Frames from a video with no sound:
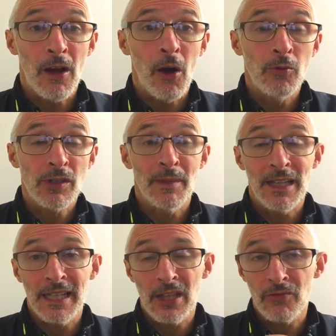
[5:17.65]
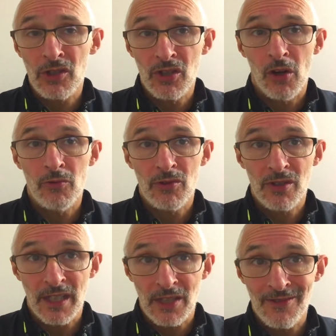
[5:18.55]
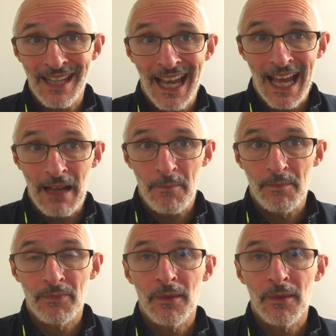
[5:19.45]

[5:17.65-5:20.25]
ultimately the results that you get.